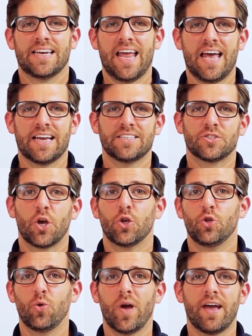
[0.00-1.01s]
Next,
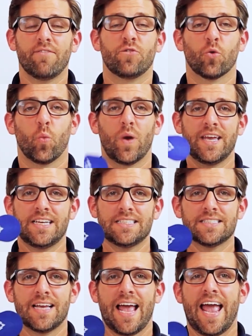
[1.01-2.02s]
you have your
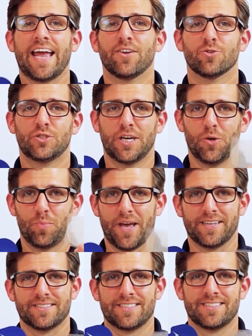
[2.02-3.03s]
wings and your gel
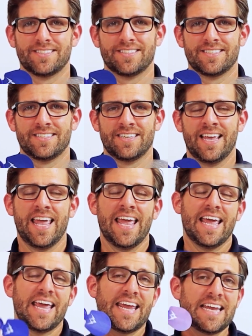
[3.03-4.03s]
pads.
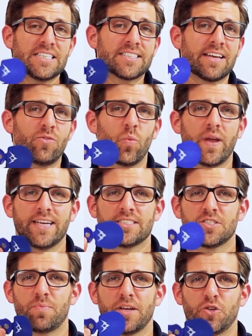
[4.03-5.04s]
Each set of wings
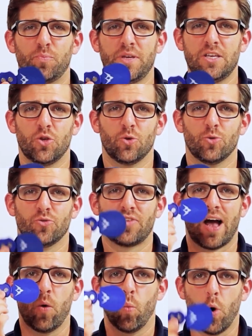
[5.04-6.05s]
is meant to be used
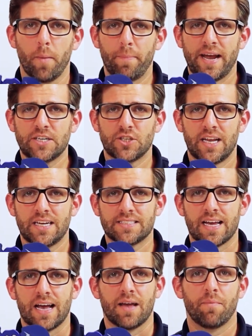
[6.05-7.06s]
on one patient at a
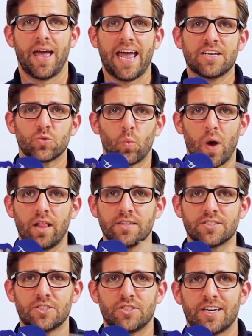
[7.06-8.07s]
time, as well
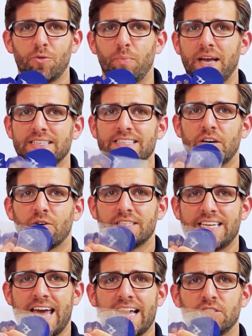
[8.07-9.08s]
as the gel pads that are
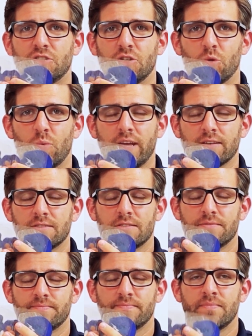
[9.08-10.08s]
attached to the wings.